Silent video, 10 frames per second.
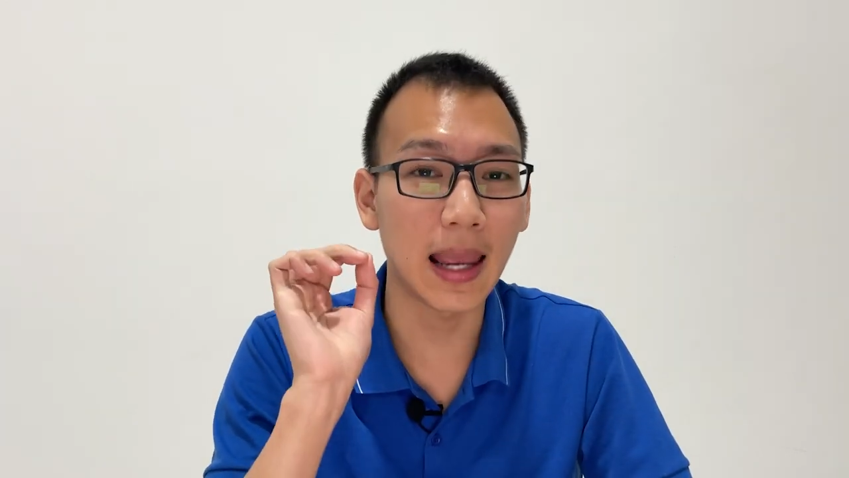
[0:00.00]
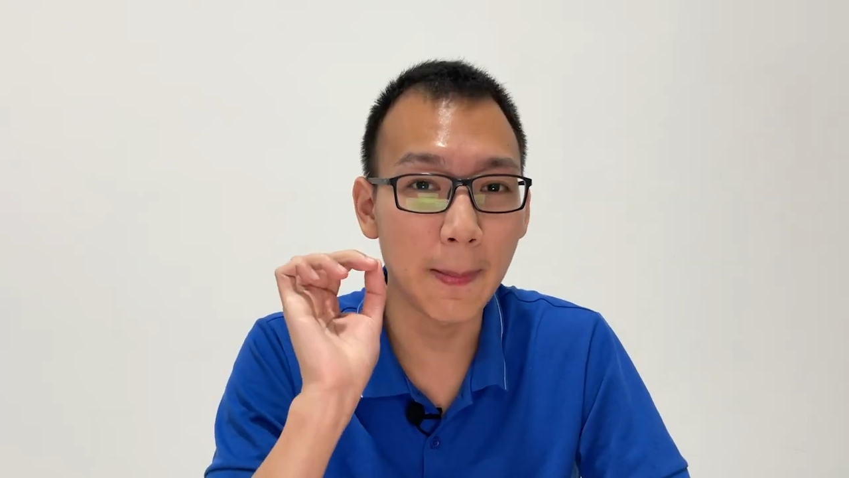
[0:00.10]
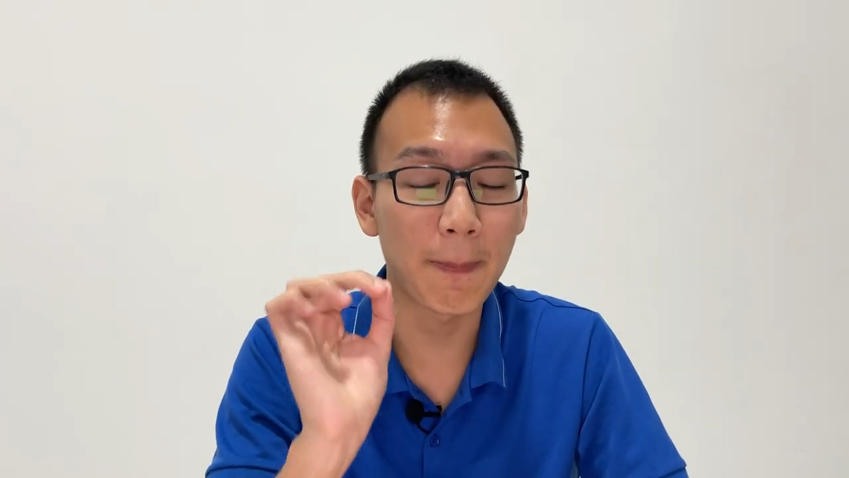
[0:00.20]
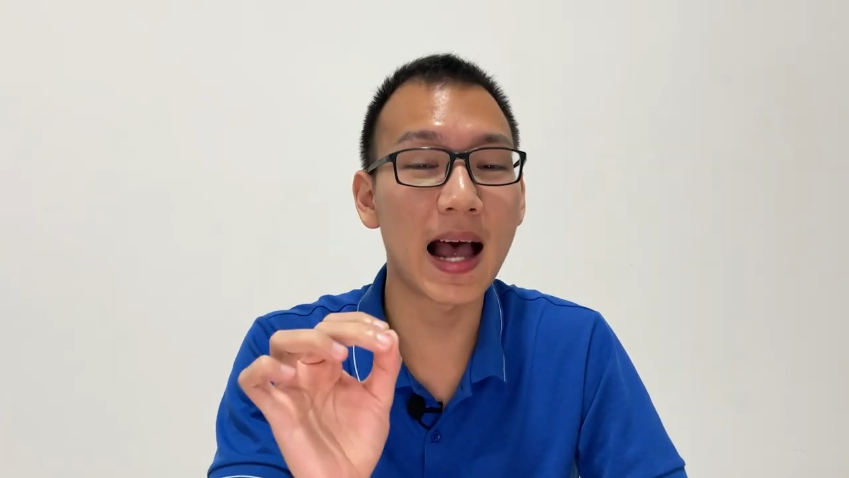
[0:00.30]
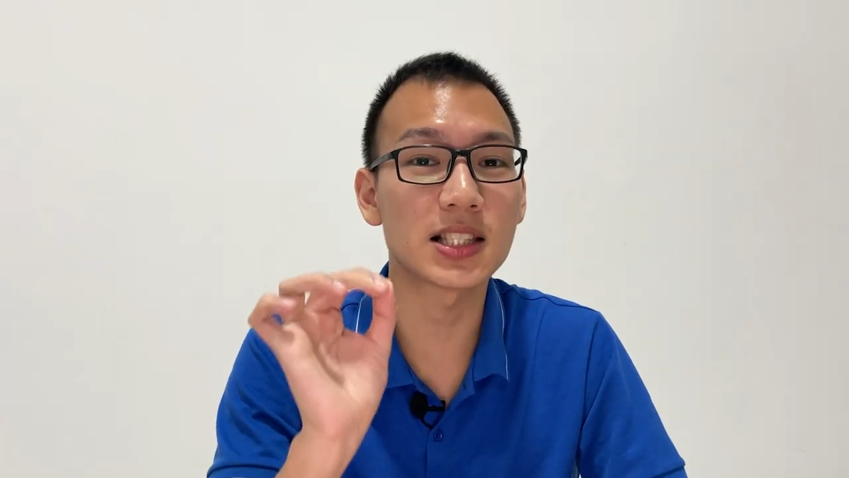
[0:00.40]

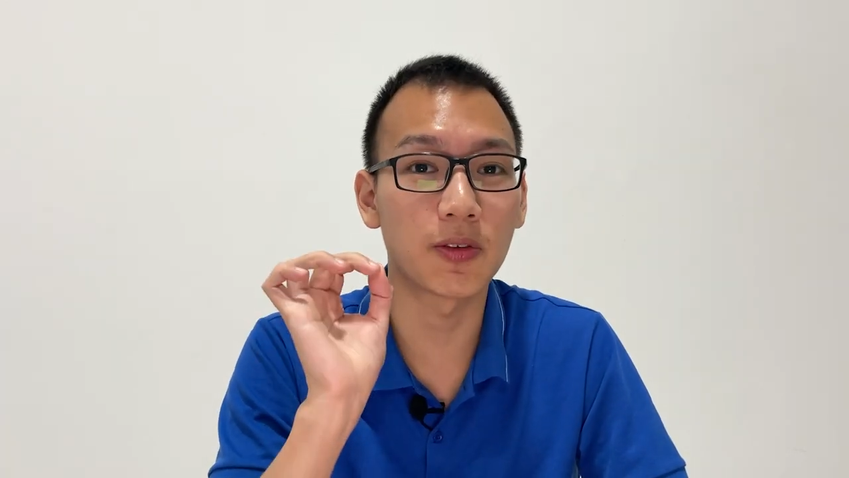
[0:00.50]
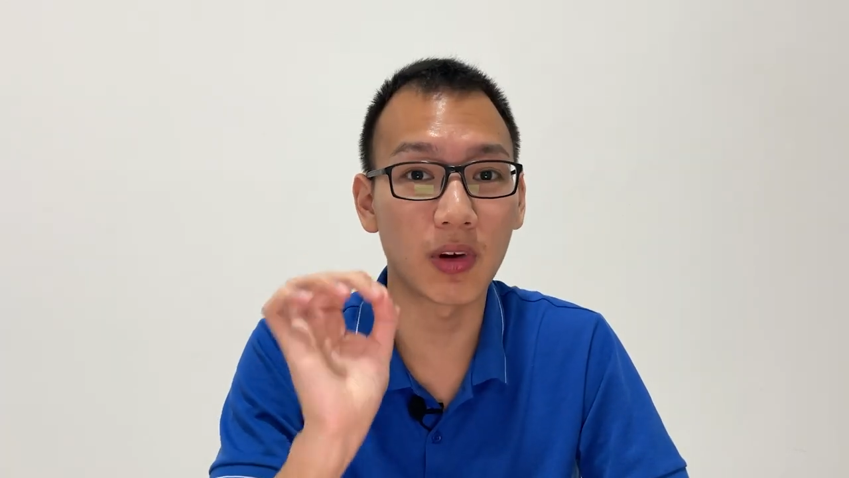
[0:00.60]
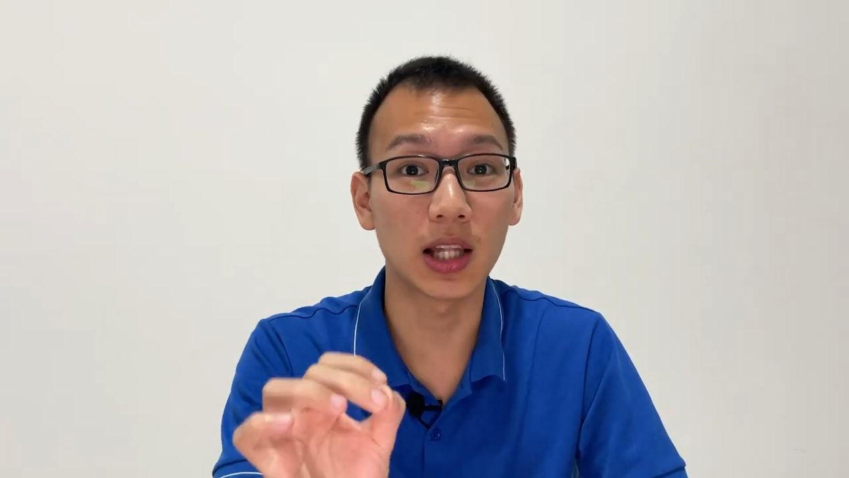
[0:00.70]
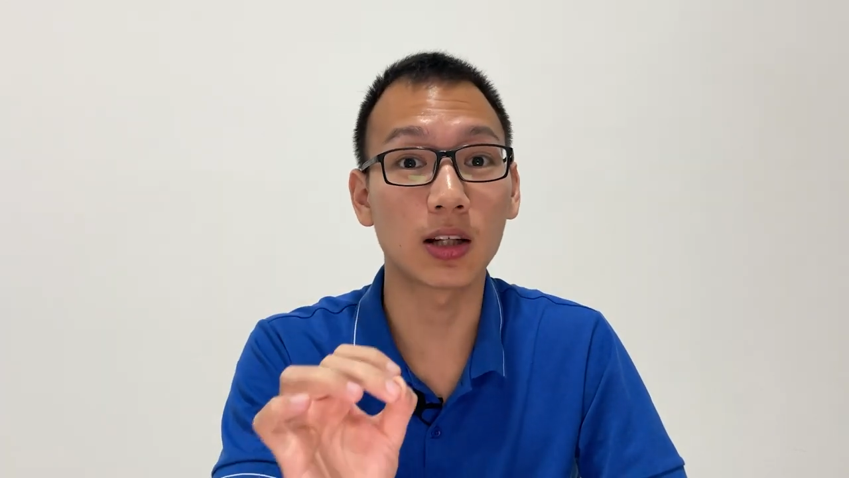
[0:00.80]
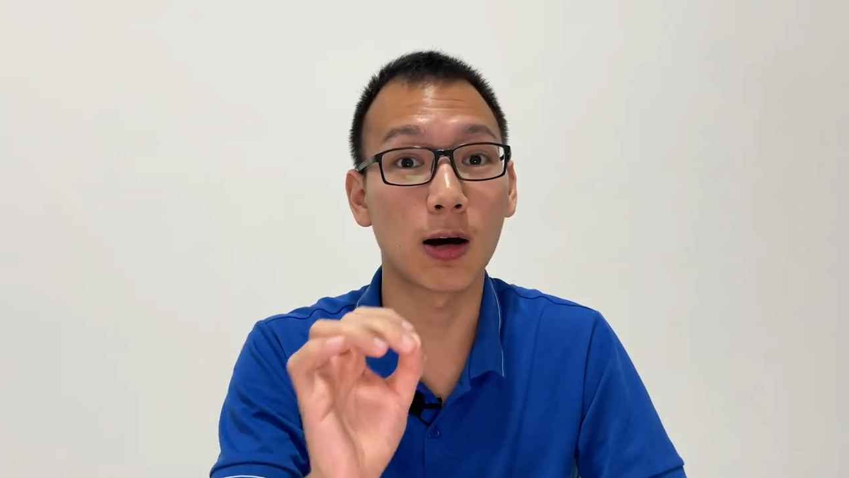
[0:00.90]
a passive
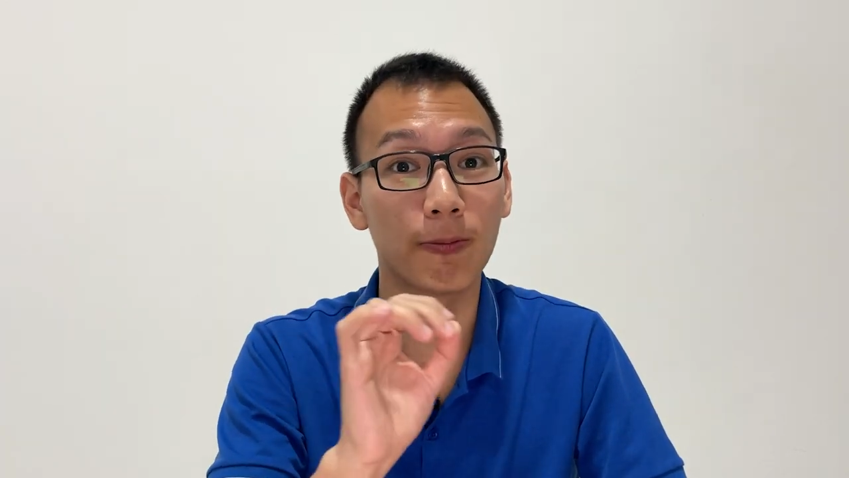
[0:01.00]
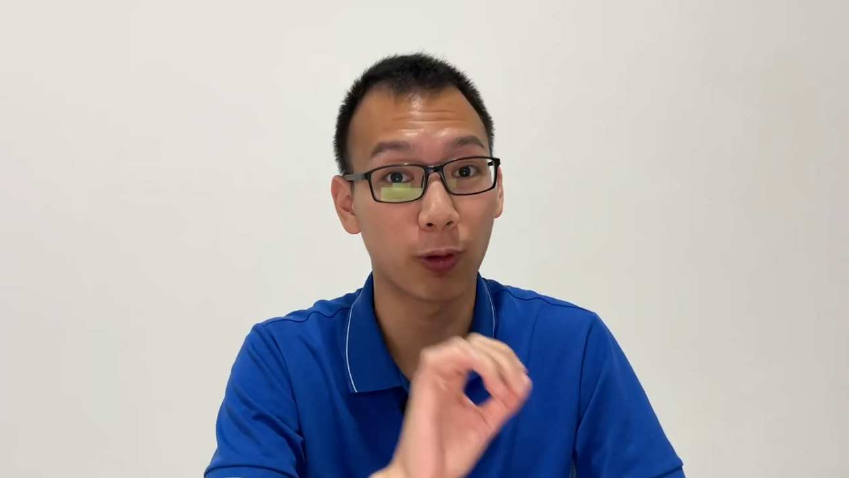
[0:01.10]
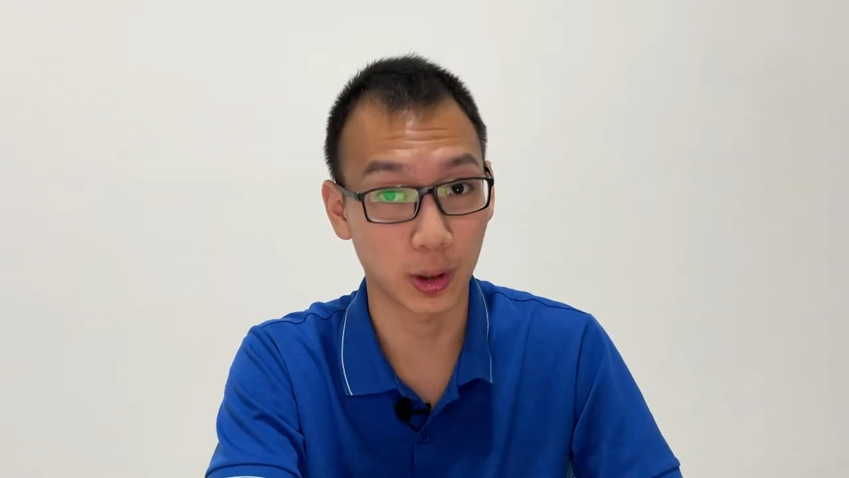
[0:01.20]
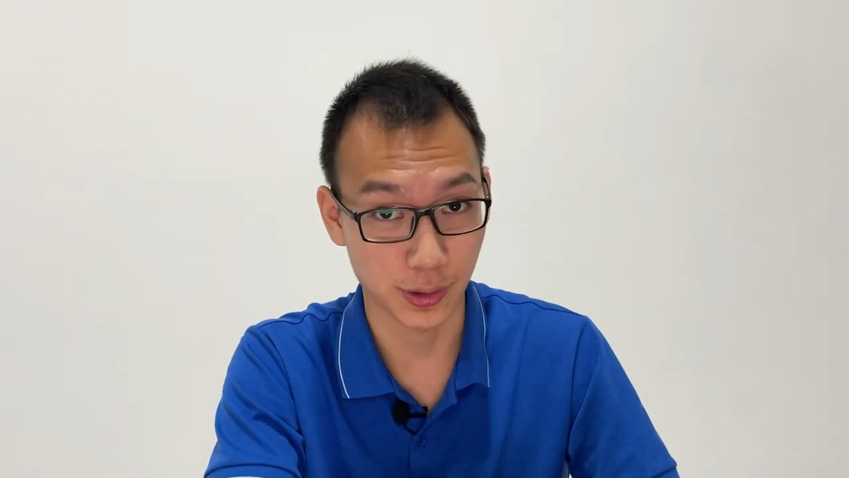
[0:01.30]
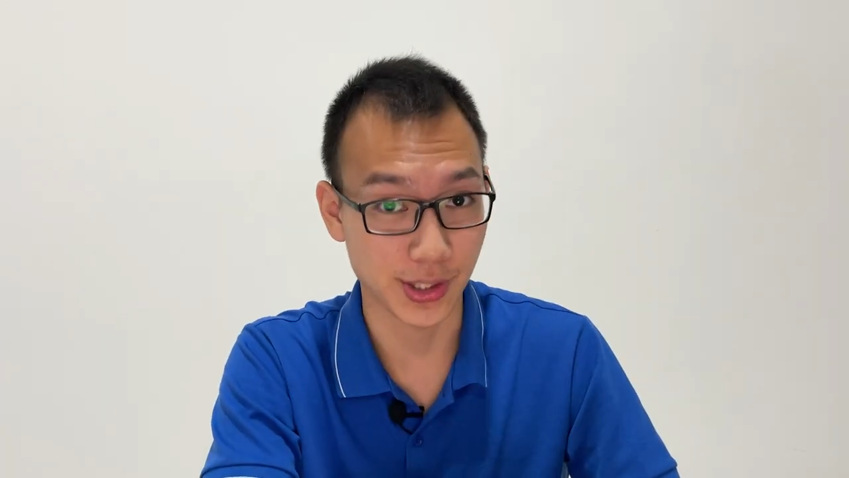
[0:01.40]
income
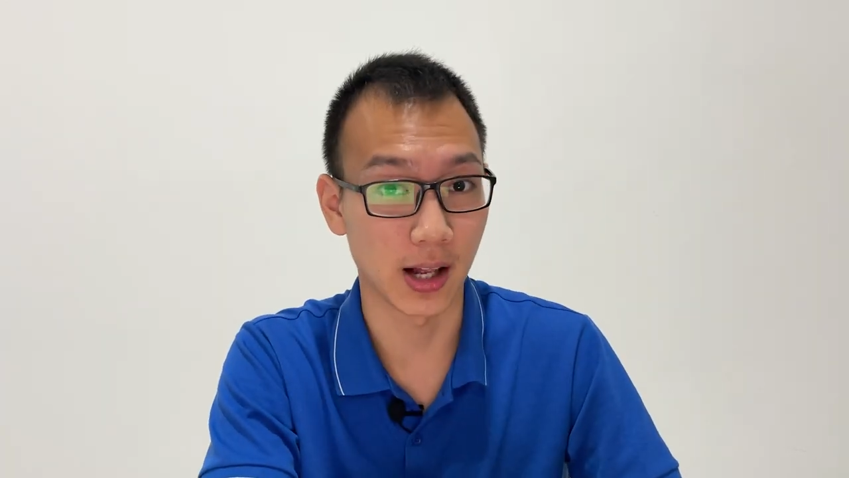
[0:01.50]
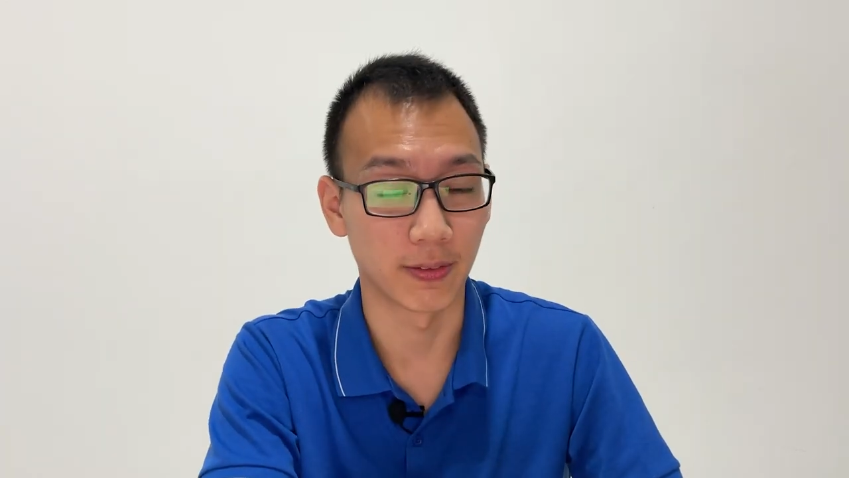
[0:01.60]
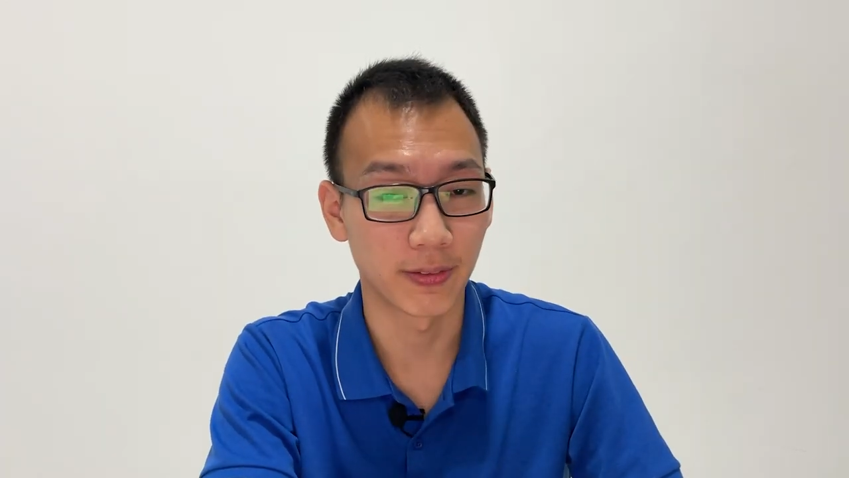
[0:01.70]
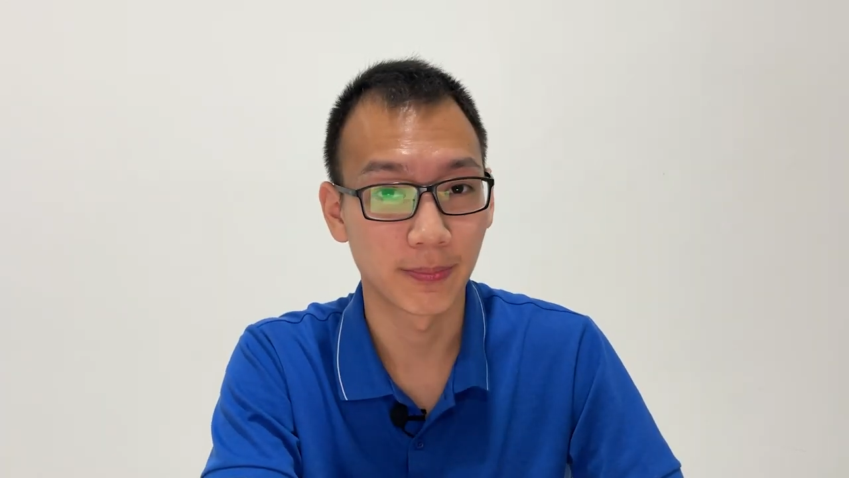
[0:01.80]
for yourself,